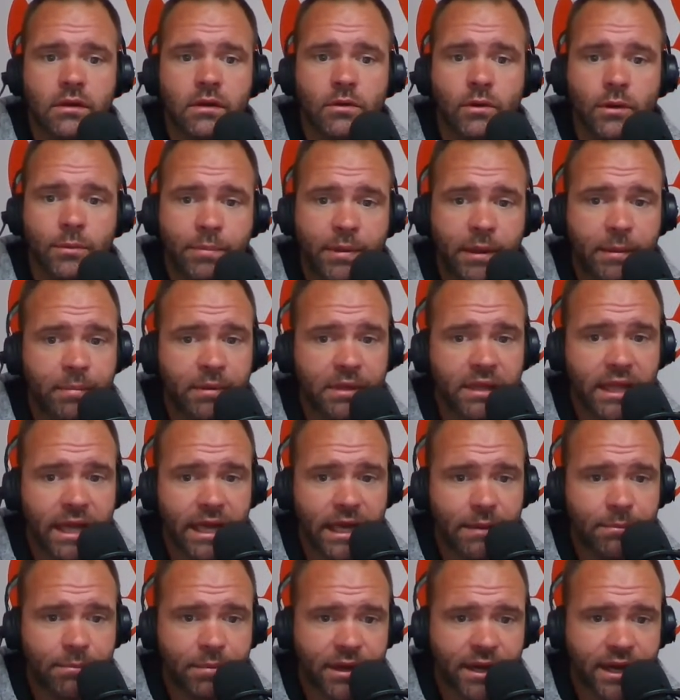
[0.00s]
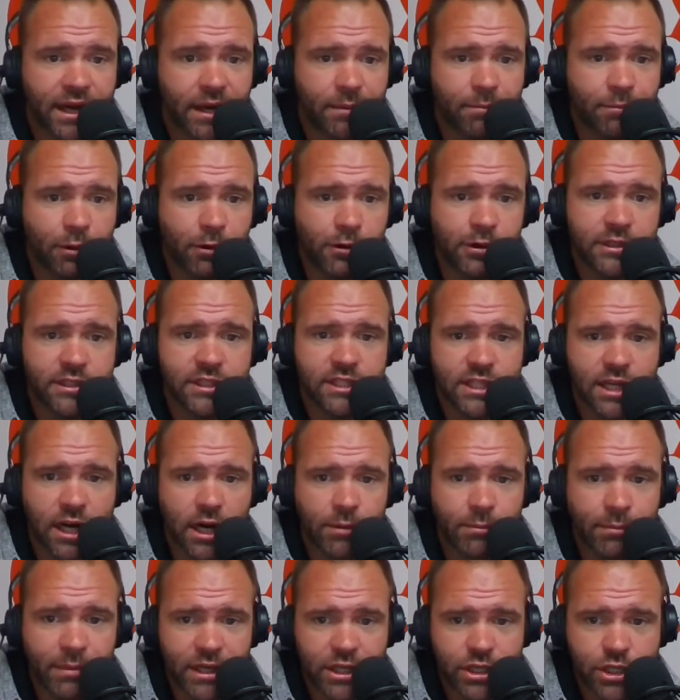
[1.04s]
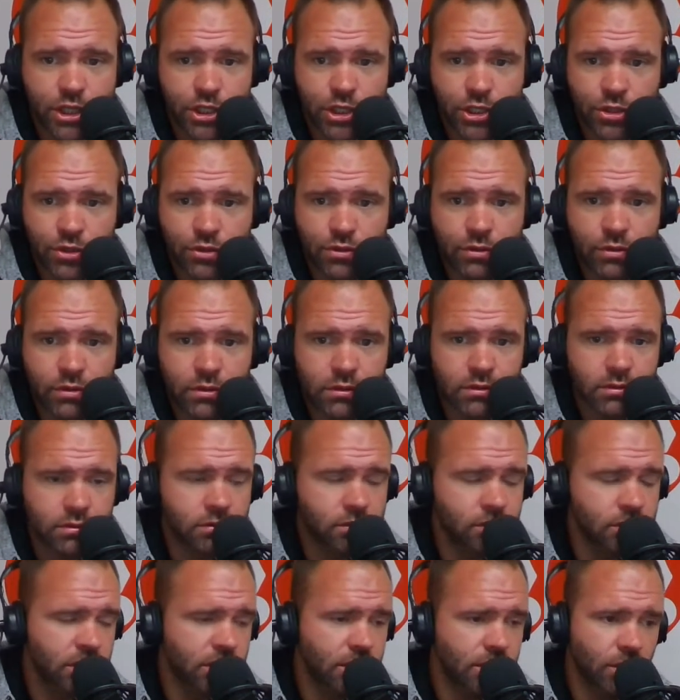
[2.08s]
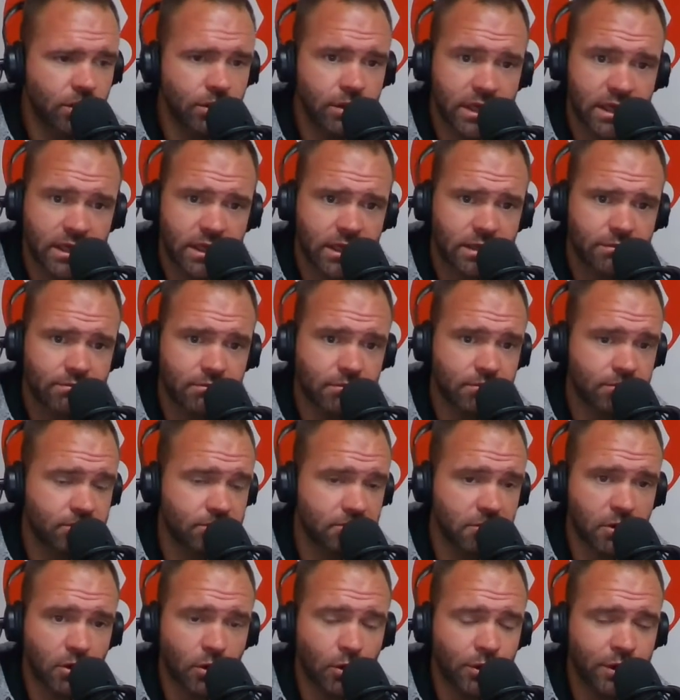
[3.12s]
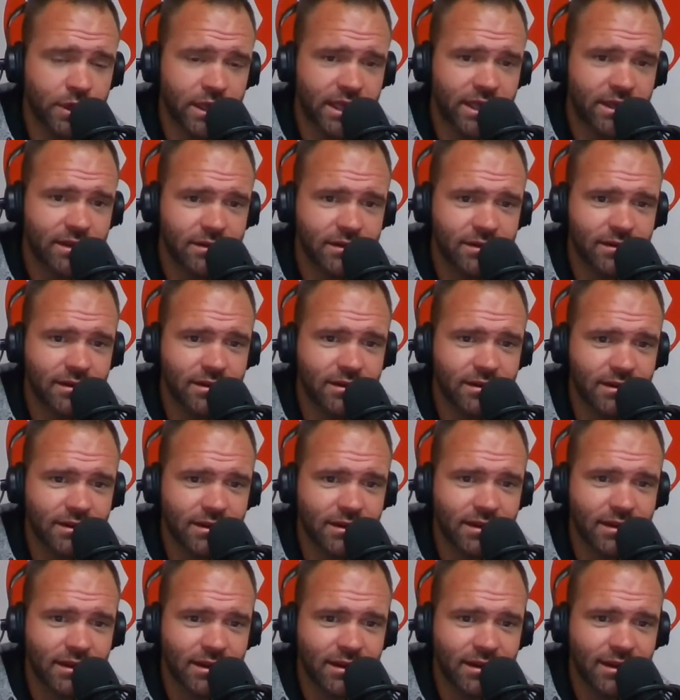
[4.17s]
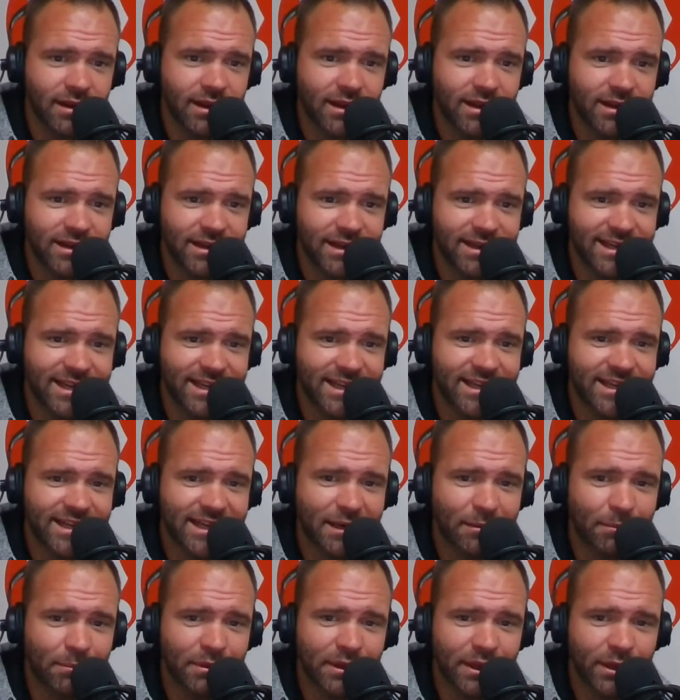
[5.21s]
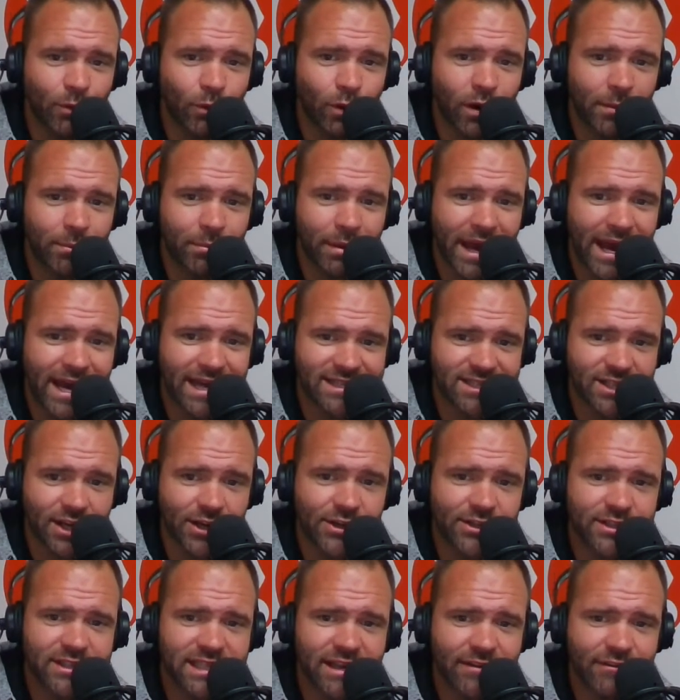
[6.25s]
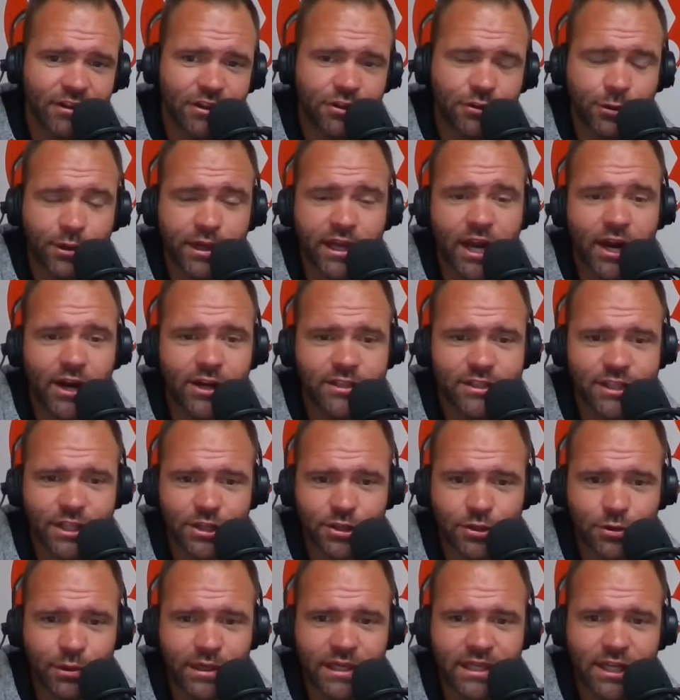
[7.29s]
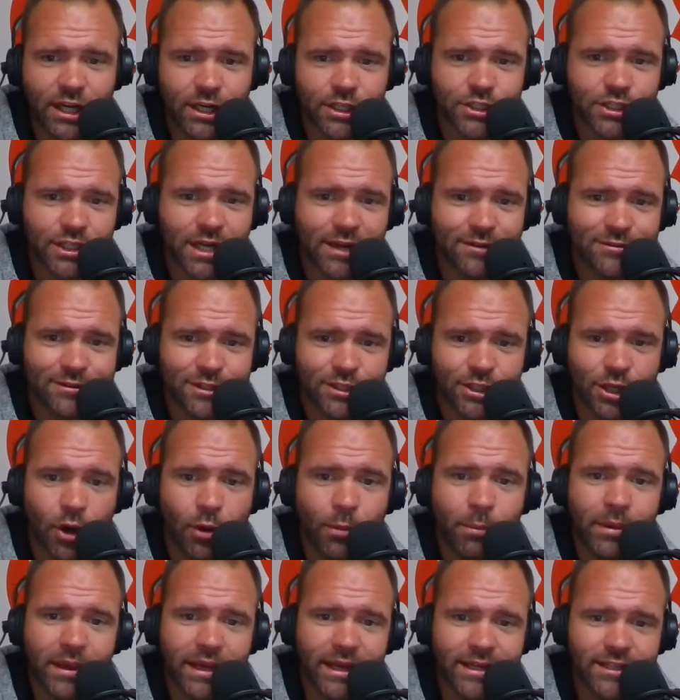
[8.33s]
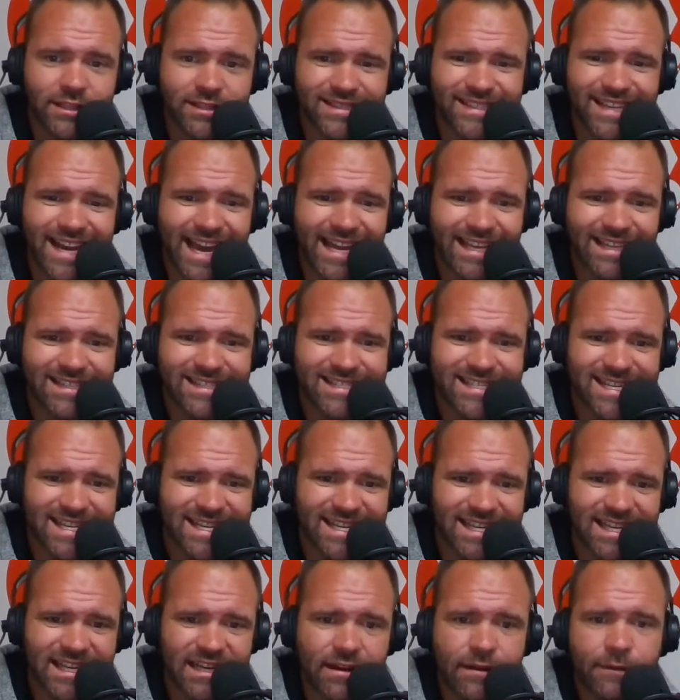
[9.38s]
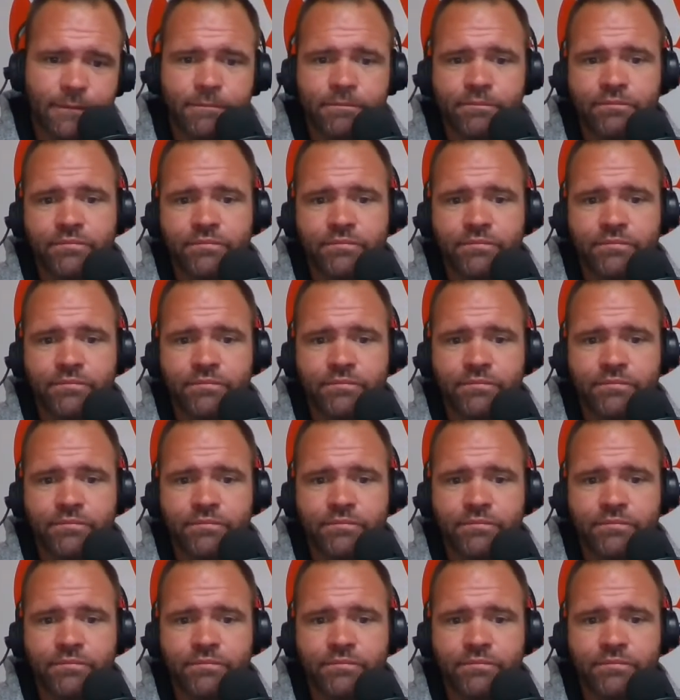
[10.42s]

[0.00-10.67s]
what people like. But uh, porn star Minshew, you know, he only didn't complete one pass, 173 yards and three touchdowns, no picks, 19-